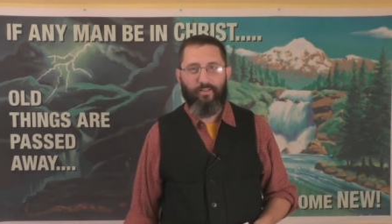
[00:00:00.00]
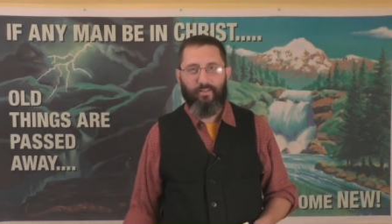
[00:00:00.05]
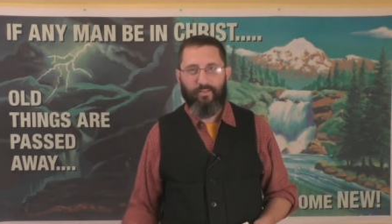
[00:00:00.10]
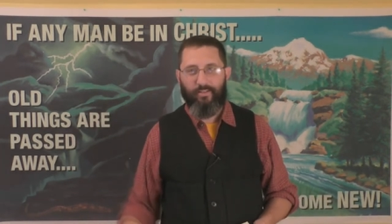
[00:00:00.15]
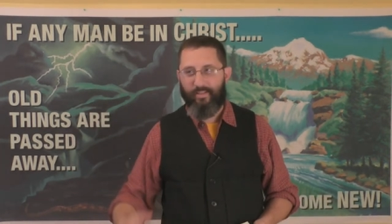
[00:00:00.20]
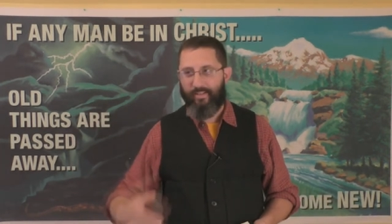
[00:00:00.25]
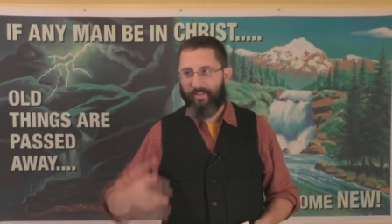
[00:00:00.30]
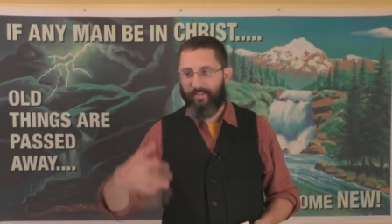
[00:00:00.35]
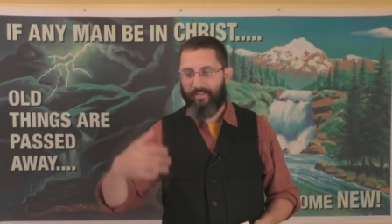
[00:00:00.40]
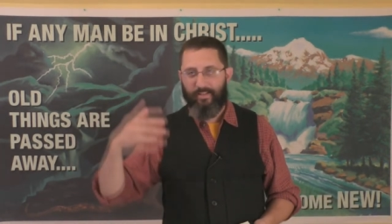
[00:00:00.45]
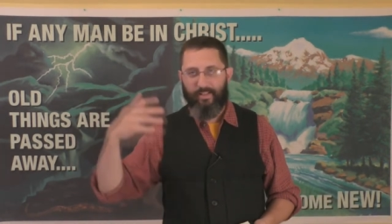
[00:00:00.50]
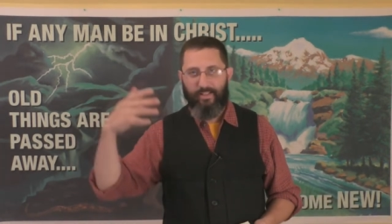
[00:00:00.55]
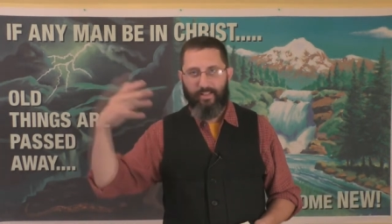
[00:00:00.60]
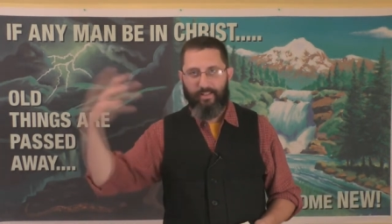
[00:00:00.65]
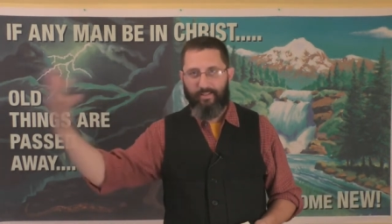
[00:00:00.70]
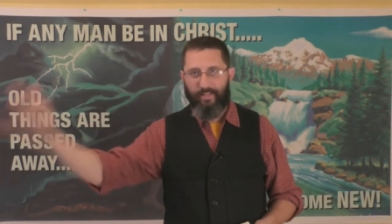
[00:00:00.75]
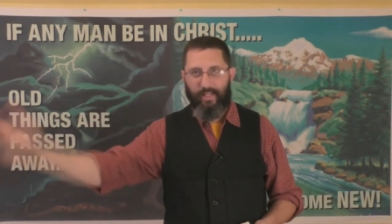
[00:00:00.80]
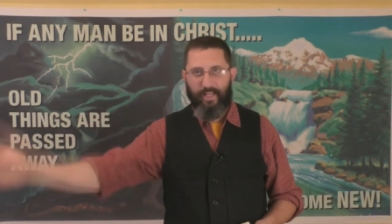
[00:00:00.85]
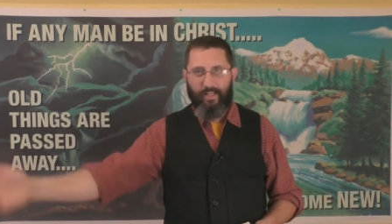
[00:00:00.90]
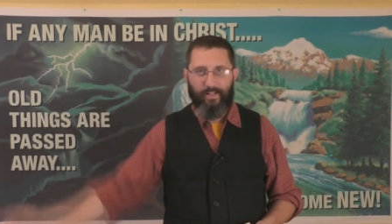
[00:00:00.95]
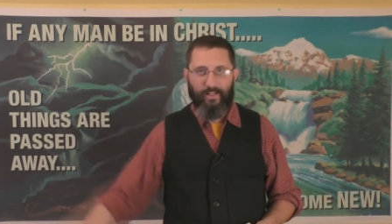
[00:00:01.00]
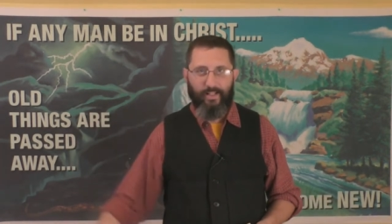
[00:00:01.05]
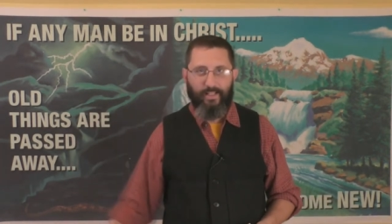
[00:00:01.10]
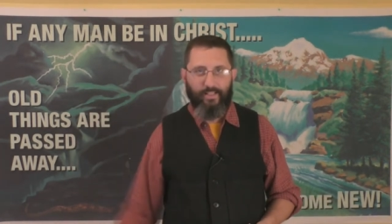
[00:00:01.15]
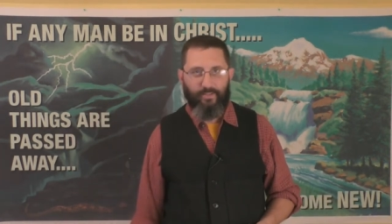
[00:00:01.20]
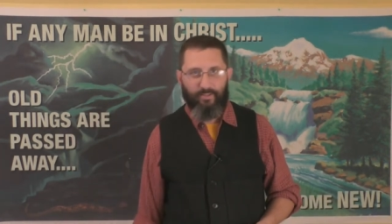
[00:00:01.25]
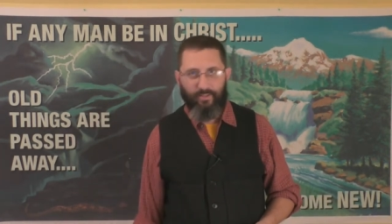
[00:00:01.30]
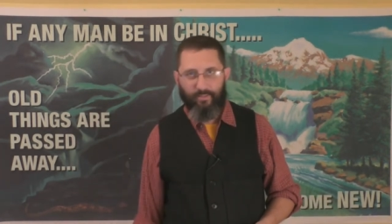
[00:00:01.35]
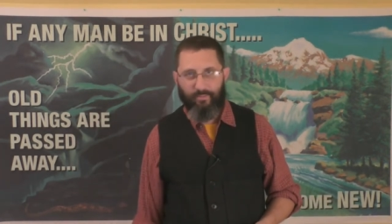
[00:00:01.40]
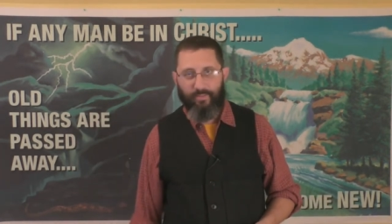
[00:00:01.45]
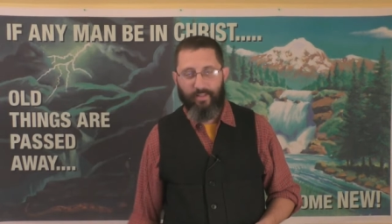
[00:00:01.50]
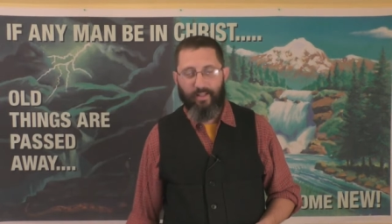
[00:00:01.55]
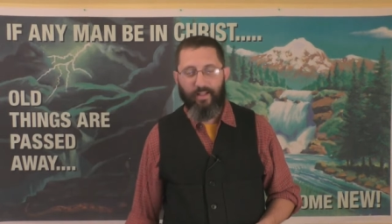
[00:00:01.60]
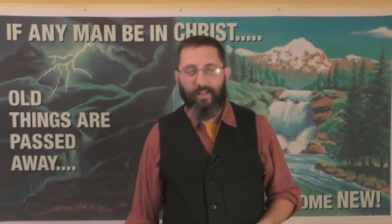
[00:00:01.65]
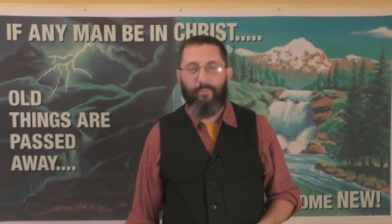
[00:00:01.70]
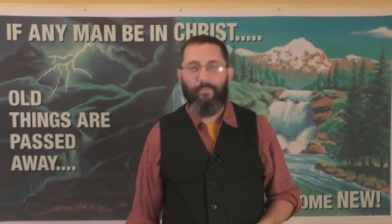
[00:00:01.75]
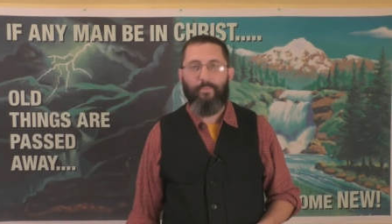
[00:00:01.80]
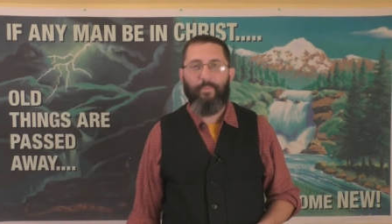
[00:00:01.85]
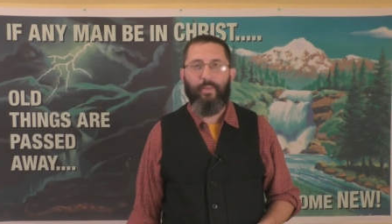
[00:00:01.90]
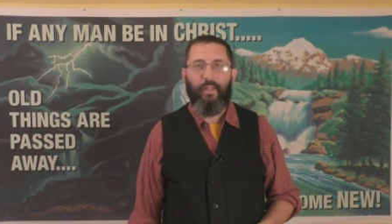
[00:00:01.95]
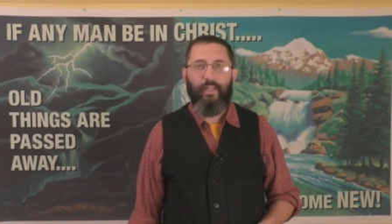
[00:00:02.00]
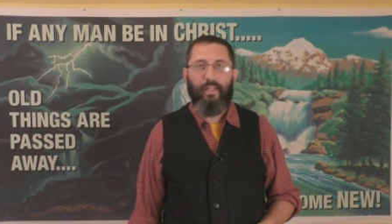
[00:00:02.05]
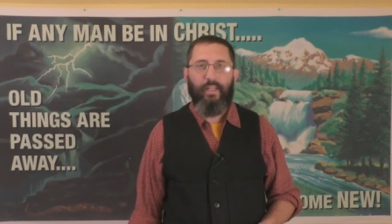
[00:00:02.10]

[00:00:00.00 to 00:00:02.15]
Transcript: the, that night sometime,